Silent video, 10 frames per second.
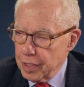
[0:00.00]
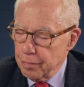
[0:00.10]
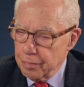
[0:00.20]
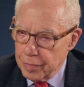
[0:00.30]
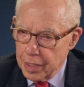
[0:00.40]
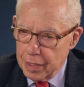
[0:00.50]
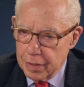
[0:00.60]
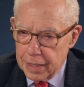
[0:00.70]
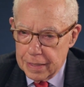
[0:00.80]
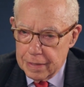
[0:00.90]
They,
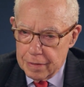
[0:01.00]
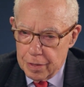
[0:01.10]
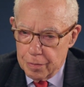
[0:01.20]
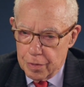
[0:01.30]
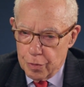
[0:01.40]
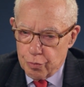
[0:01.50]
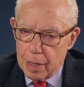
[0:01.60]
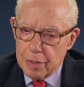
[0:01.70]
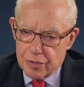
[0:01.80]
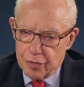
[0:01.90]
they, the, the
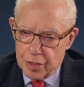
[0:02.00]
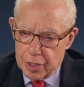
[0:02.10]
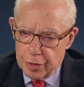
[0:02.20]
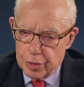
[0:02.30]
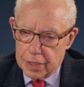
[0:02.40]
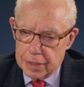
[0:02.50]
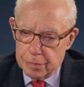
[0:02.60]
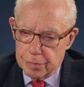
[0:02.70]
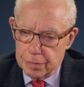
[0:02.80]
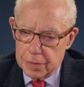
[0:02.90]
premise for their
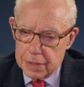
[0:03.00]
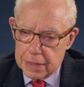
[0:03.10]
um,